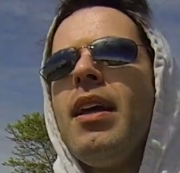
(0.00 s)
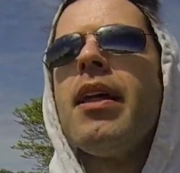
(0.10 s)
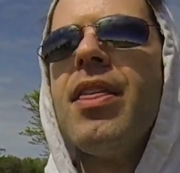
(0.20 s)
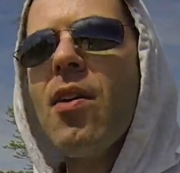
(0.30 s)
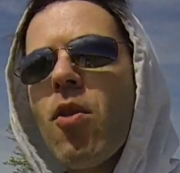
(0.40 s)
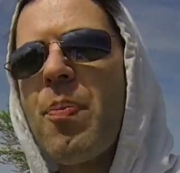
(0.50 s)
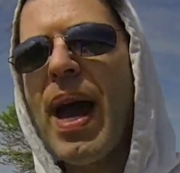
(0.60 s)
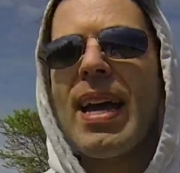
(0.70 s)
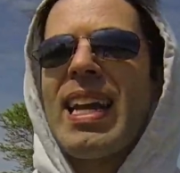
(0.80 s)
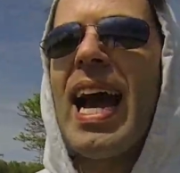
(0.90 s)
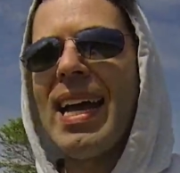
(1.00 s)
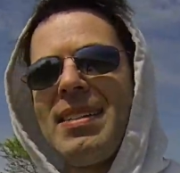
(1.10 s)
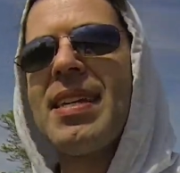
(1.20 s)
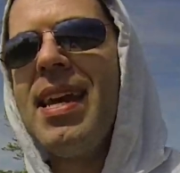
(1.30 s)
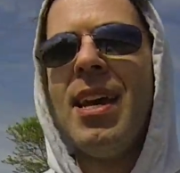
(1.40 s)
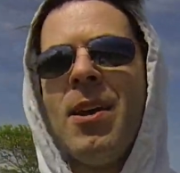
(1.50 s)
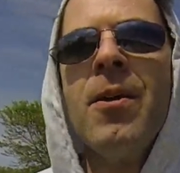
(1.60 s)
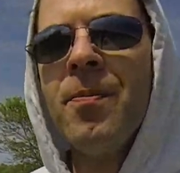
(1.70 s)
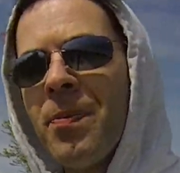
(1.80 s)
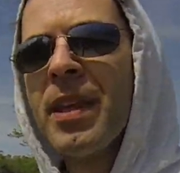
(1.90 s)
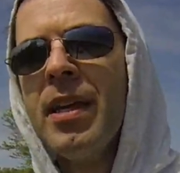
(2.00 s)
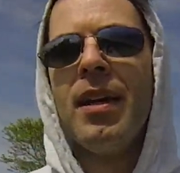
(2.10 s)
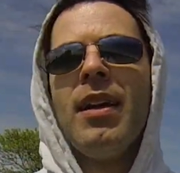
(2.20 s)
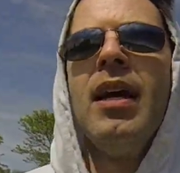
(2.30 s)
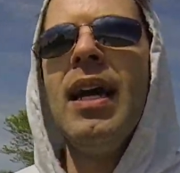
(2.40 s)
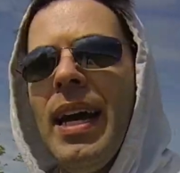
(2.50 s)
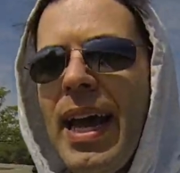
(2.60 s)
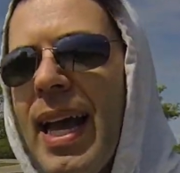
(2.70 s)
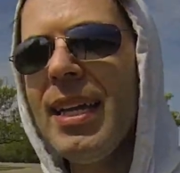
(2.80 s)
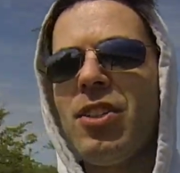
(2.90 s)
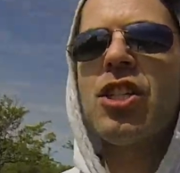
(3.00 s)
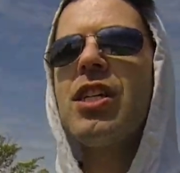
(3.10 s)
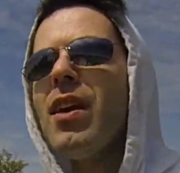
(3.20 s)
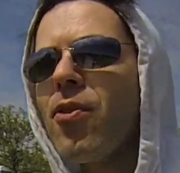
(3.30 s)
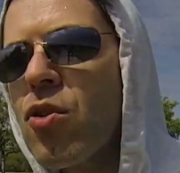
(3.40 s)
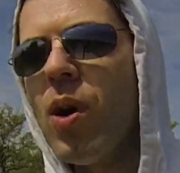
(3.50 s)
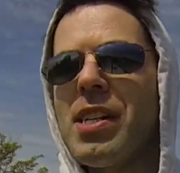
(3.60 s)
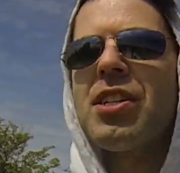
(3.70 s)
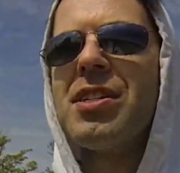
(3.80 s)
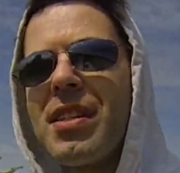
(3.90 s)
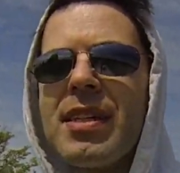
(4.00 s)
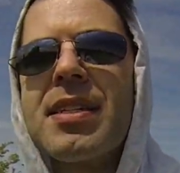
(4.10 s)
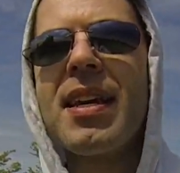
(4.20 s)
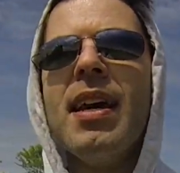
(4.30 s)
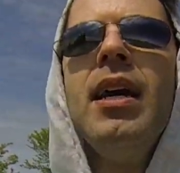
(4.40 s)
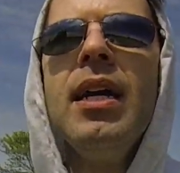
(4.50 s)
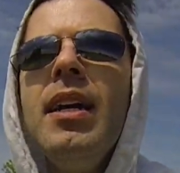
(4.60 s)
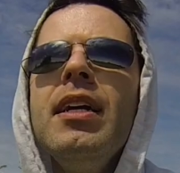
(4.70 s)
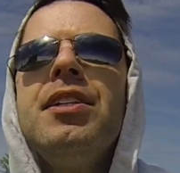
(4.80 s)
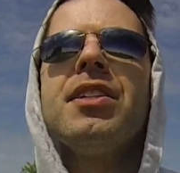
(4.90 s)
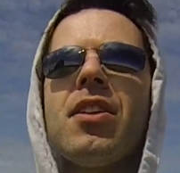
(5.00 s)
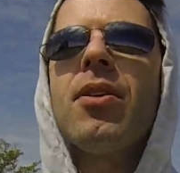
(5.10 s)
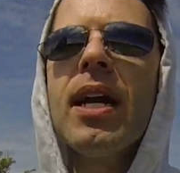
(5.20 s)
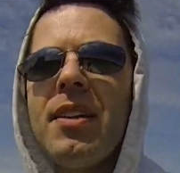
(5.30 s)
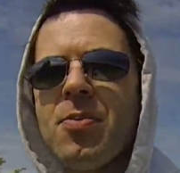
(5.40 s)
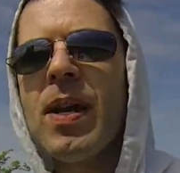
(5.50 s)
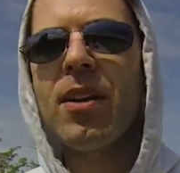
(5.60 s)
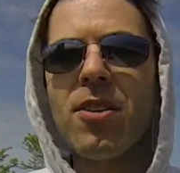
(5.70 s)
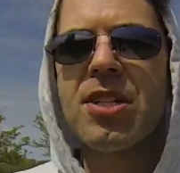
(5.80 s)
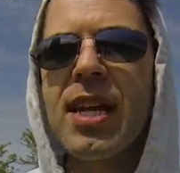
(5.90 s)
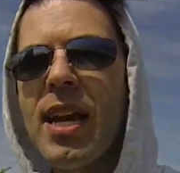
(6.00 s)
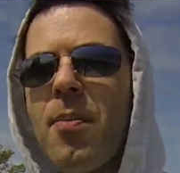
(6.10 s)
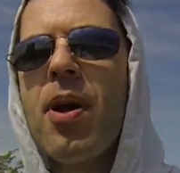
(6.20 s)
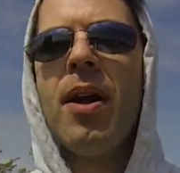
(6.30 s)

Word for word: they were bad guys. And she never questions this. Just, okay, let's make our escape.